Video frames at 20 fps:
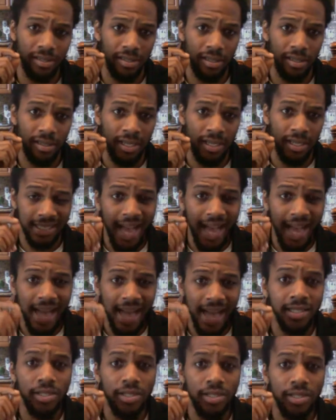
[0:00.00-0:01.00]
It's the
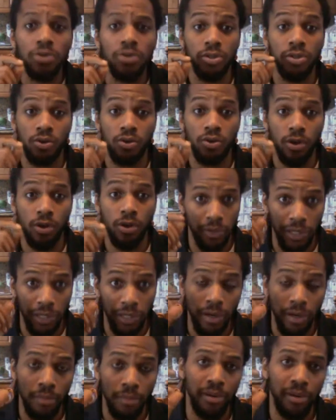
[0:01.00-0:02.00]
oxytocin hormone in
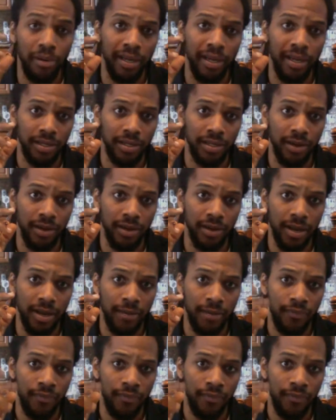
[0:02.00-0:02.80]
your brains, right?